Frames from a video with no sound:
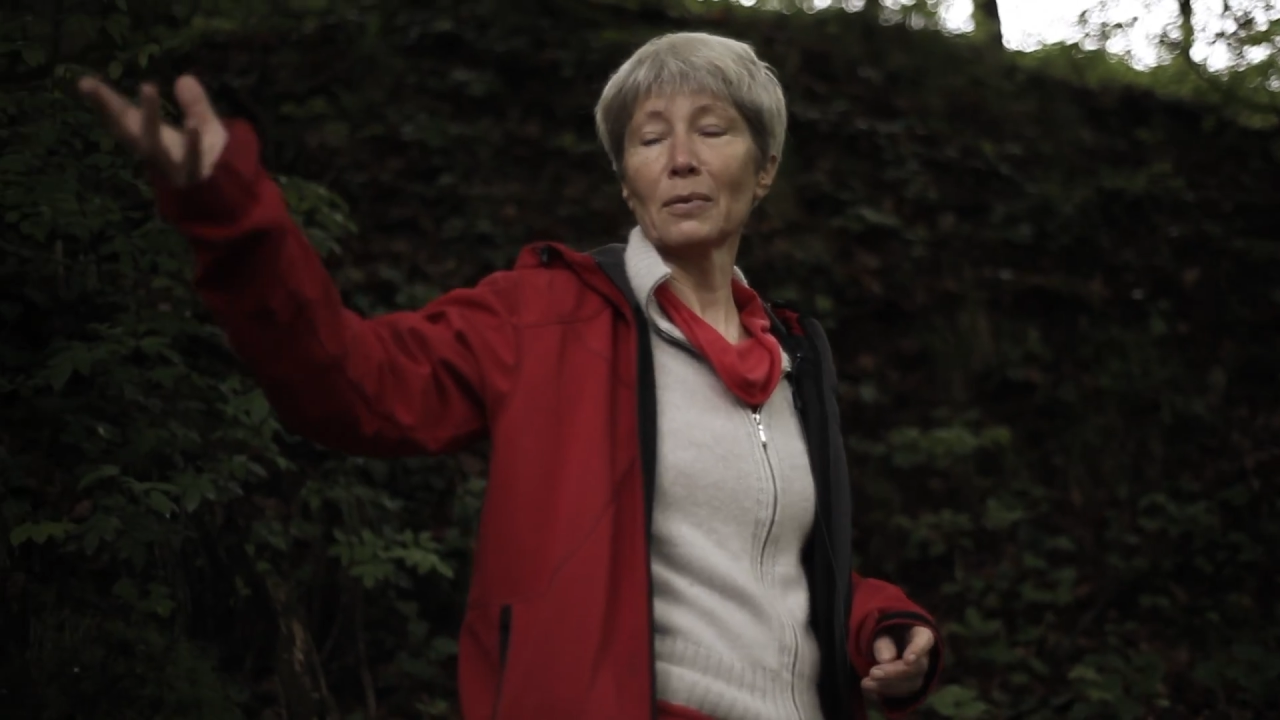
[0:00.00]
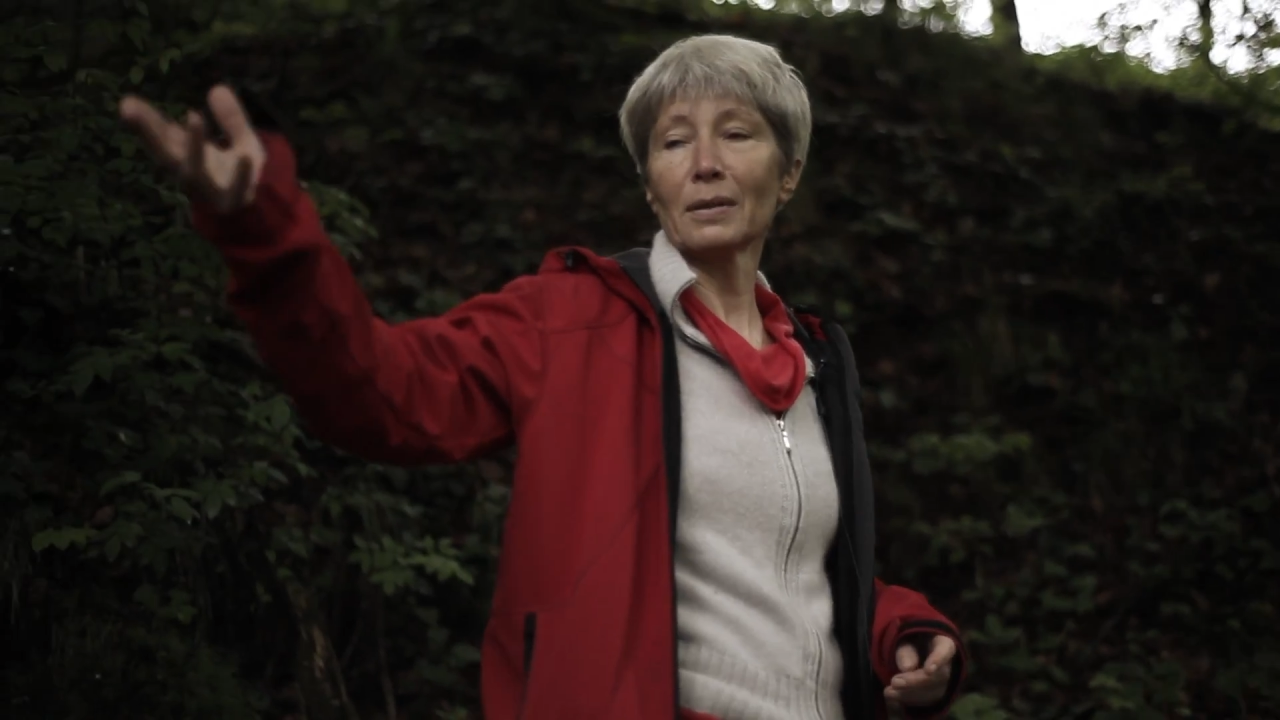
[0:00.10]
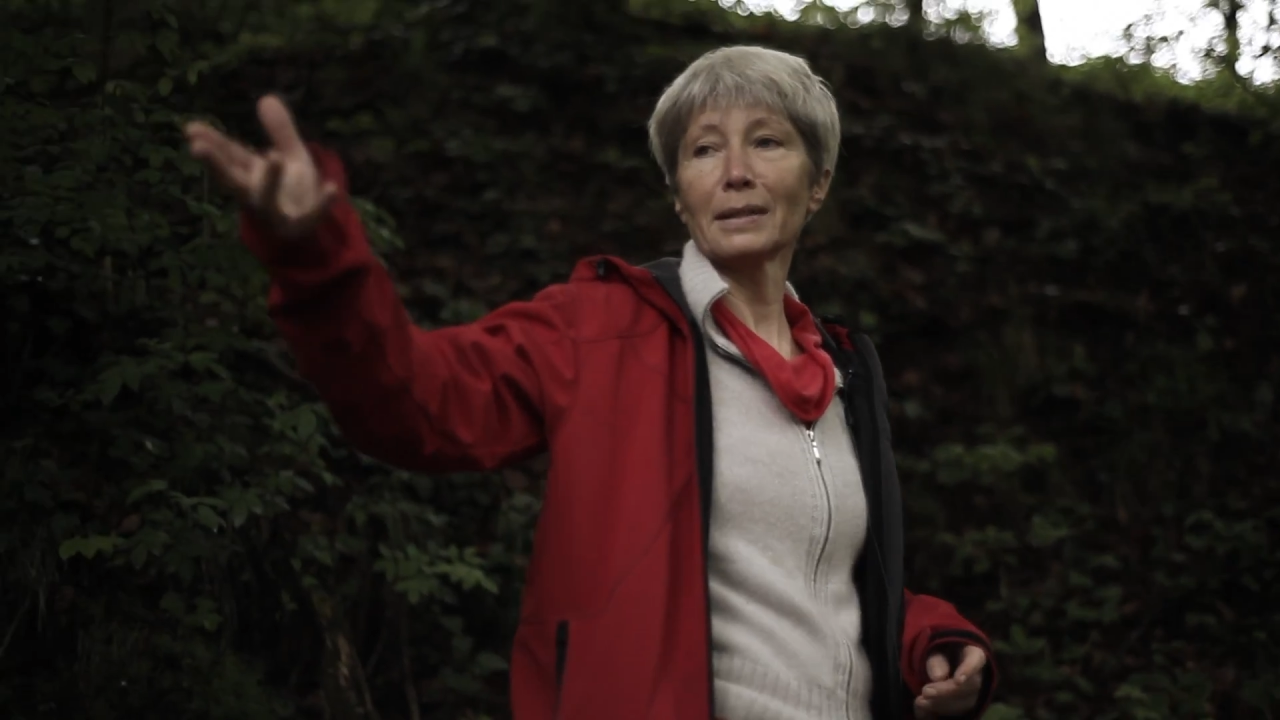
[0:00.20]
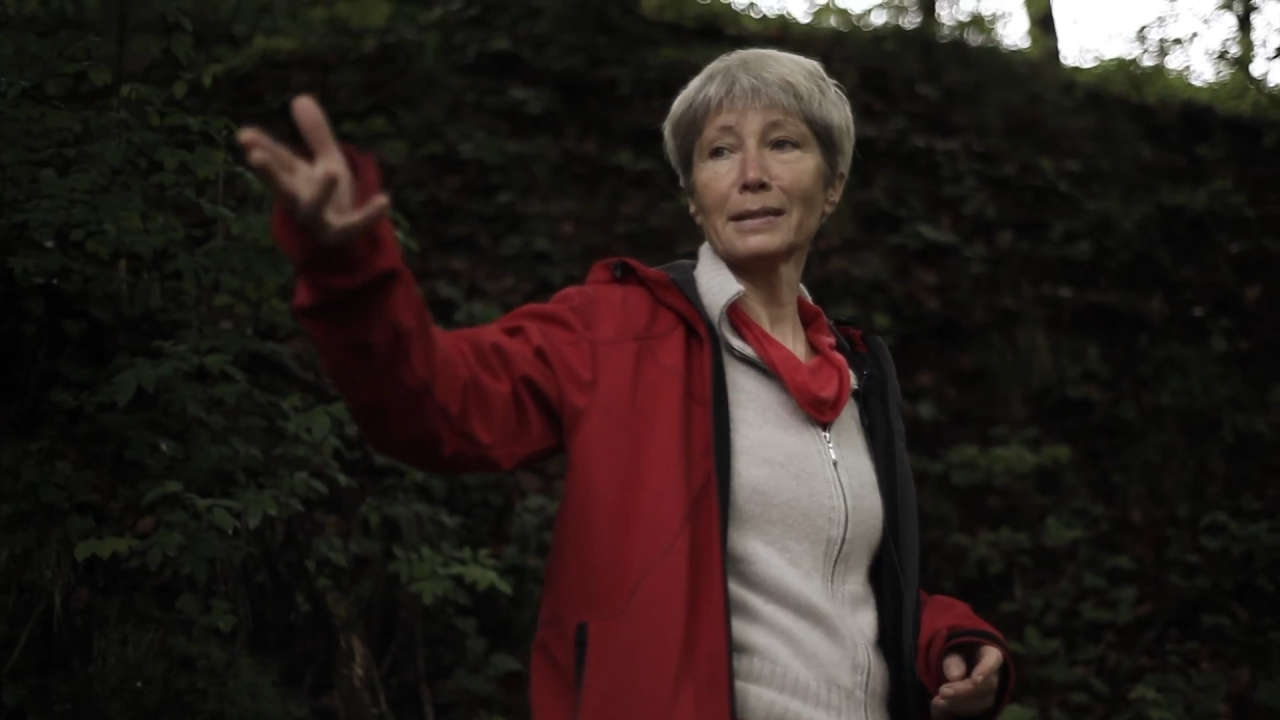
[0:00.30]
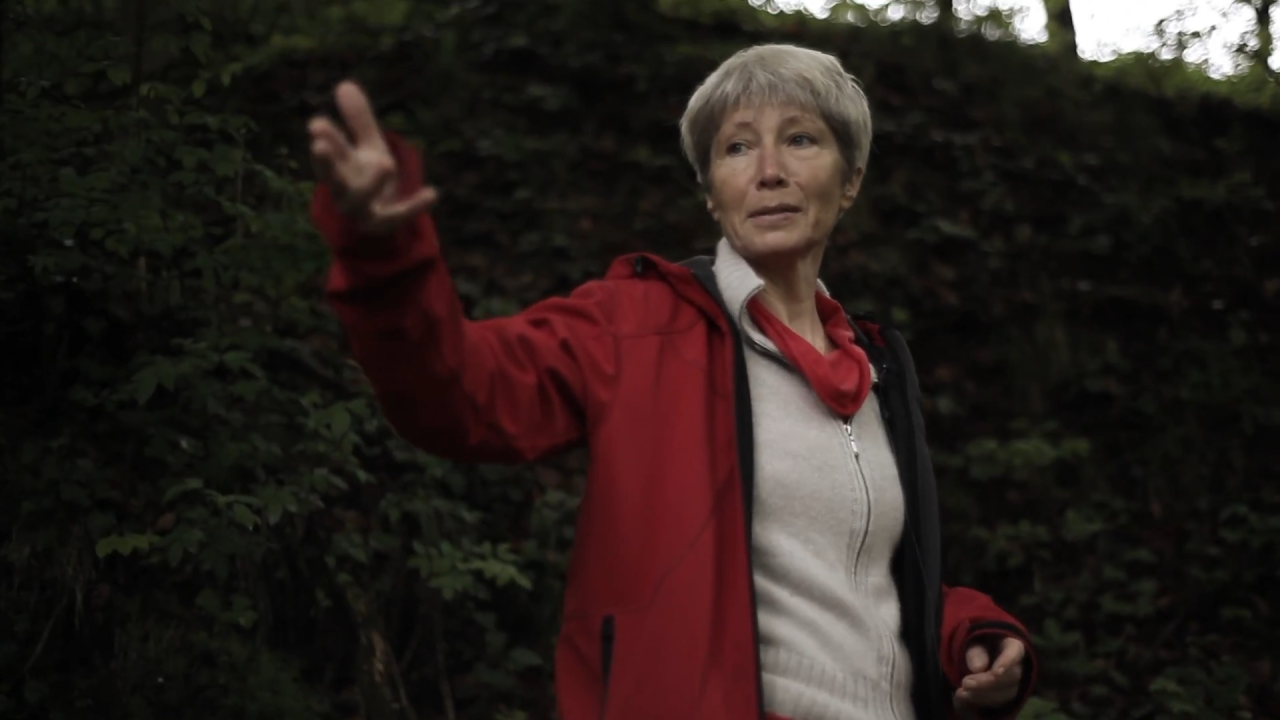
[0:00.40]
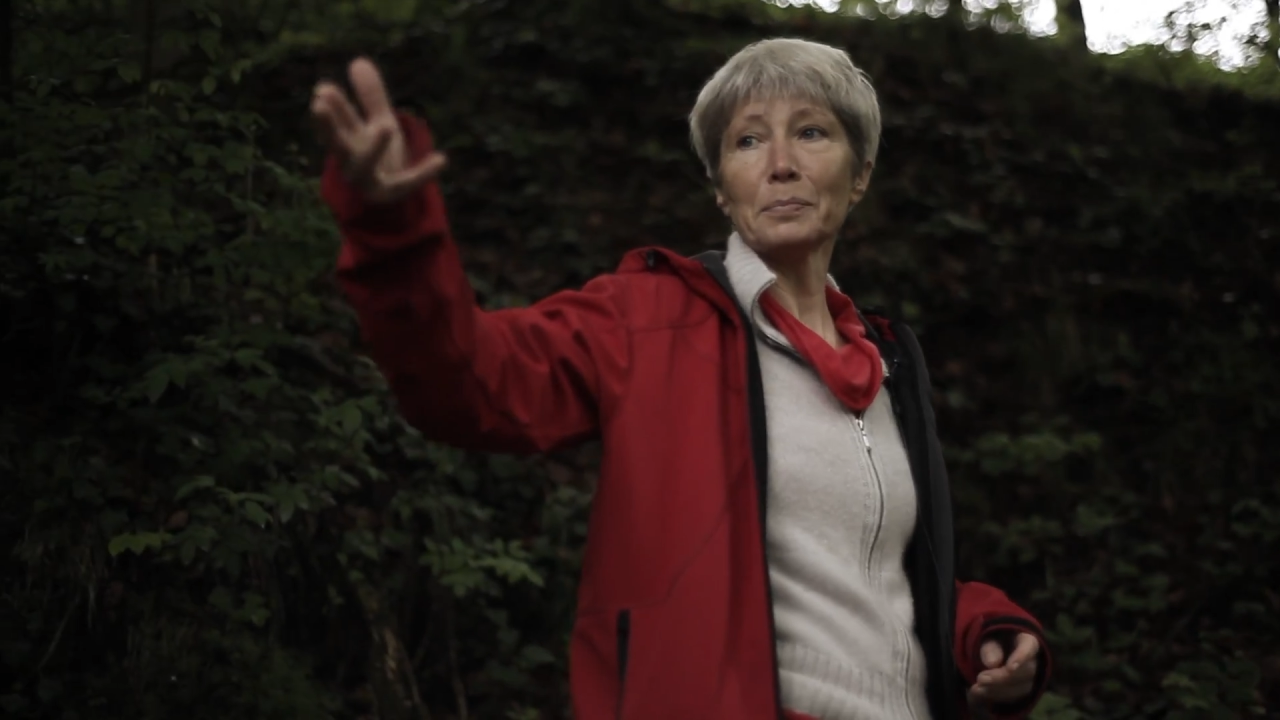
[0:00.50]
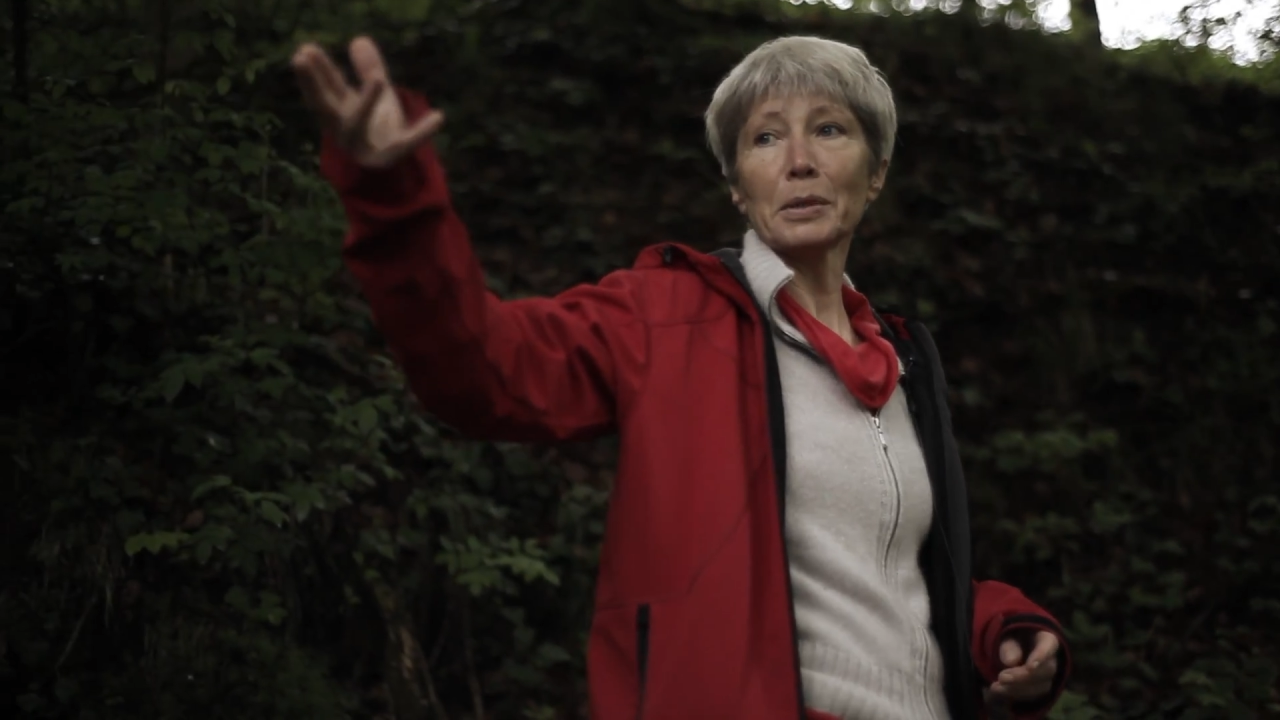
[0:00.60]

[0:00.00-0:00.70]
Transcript: leading